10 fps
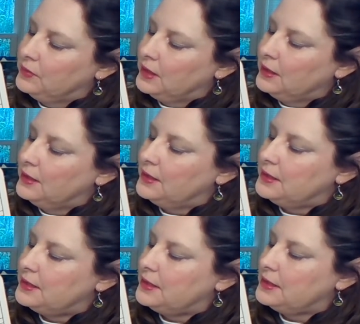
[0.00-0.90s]

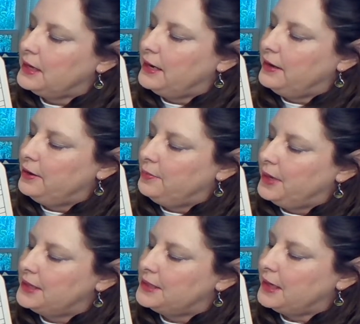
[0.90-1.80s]
This is now my
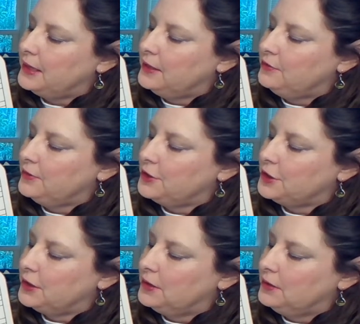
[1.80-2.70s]
second
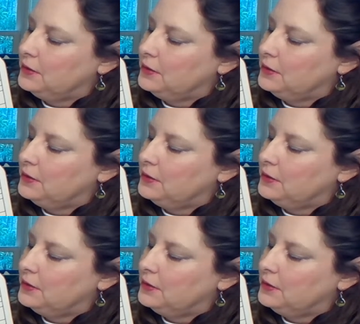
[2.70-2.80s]
inversion,